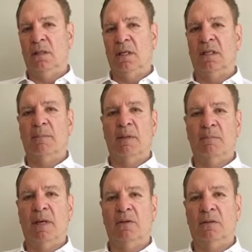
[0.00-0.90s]
get them in
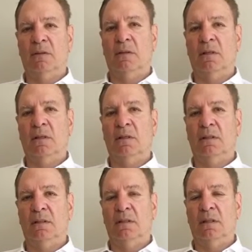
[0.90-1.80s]

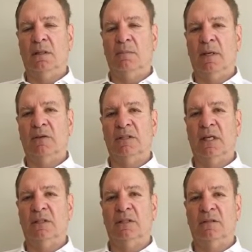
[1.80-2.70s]
a better
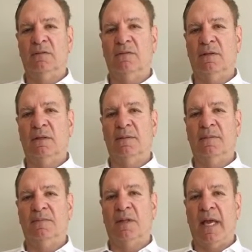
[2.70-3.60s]
sense
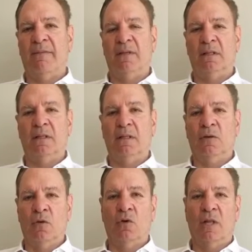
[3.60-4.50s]
of having
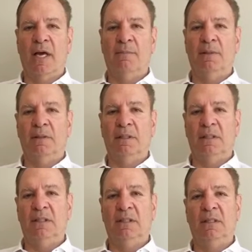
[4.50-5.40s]
your own liability in
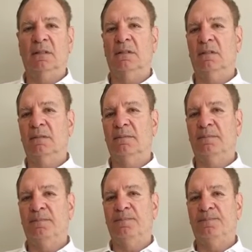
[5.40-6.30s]
these deals.
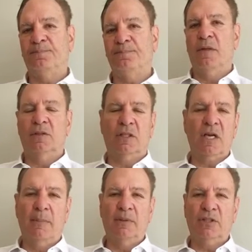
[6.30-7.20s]
There's a
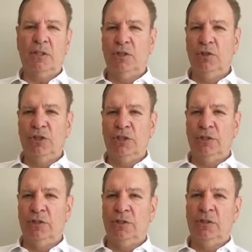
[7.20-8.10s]
couple
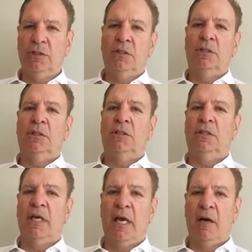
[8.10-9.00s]
solutions
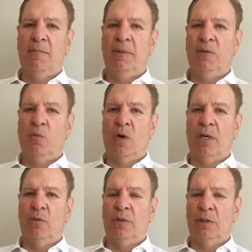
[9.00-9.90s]
to helping
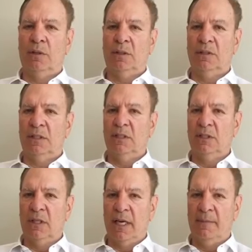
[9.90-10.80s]
one with their
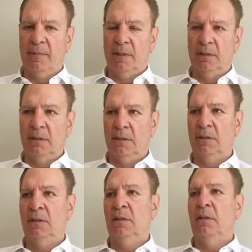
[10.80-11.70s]
contingent liabilities.